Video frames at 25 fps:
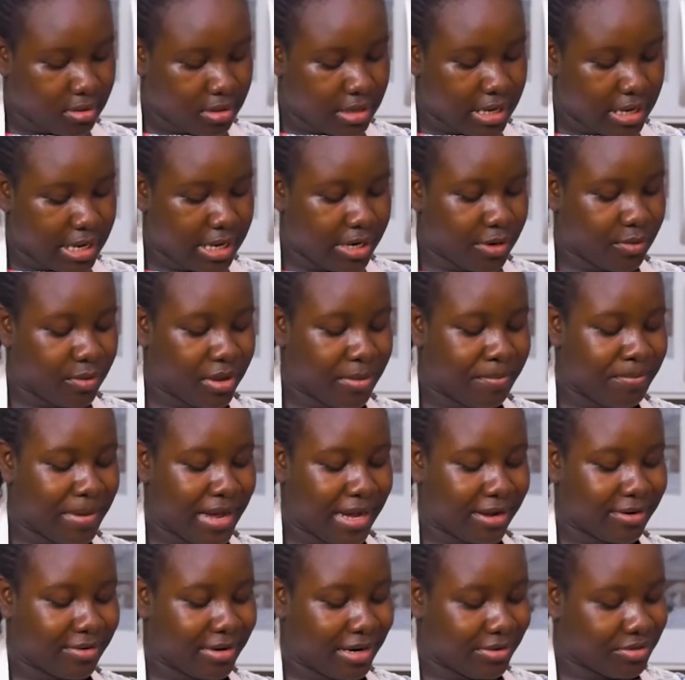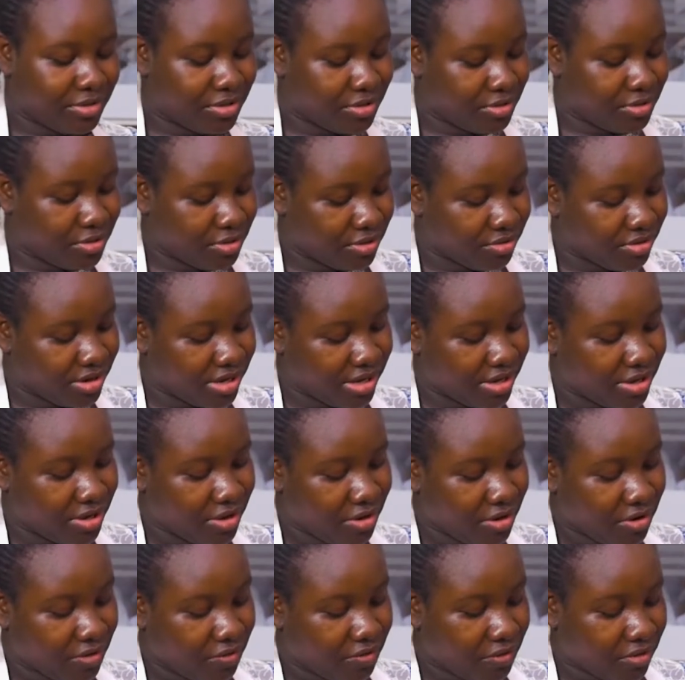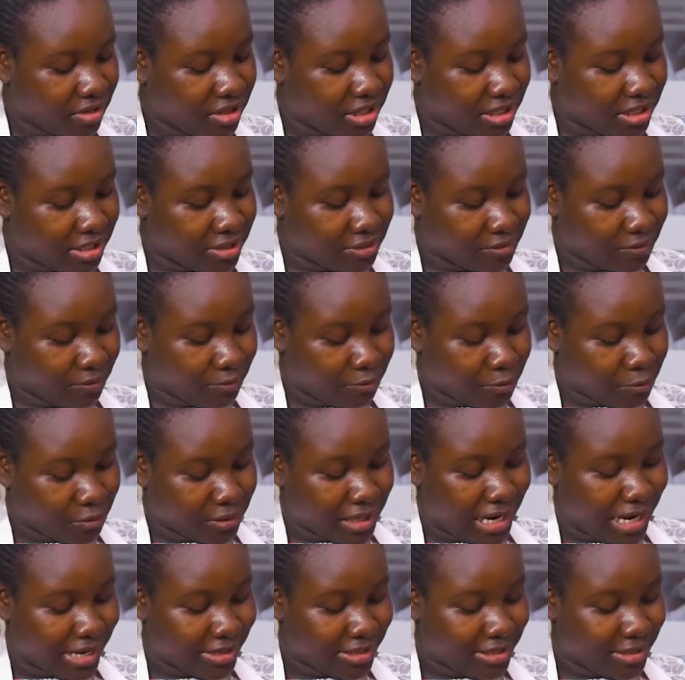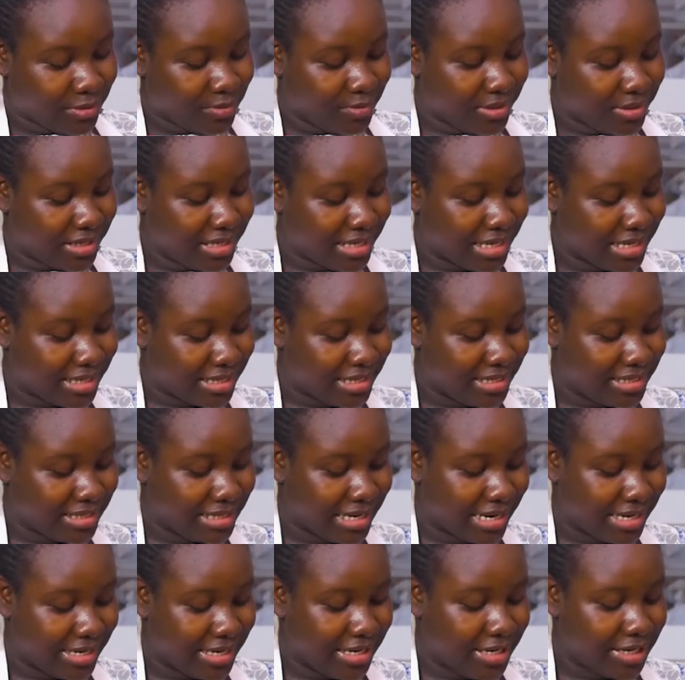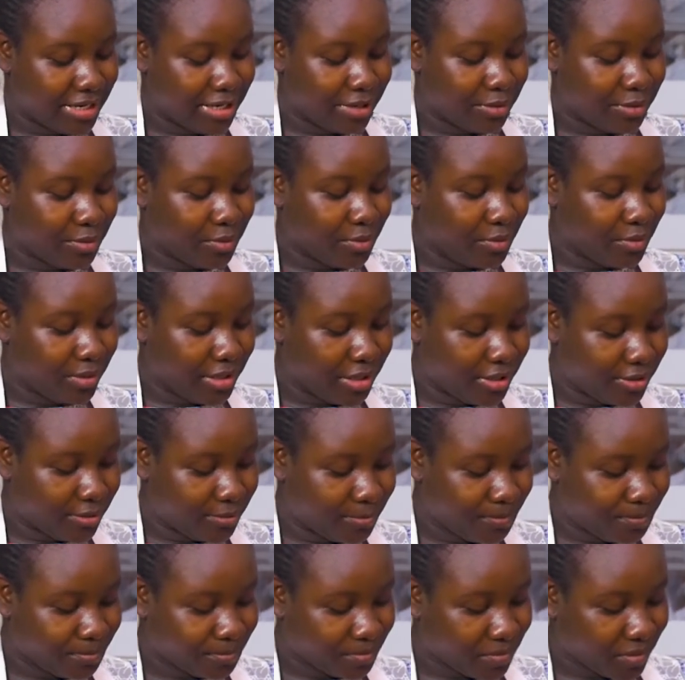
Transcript: Anyway, background story for this fruit. How did we get this idea? Well,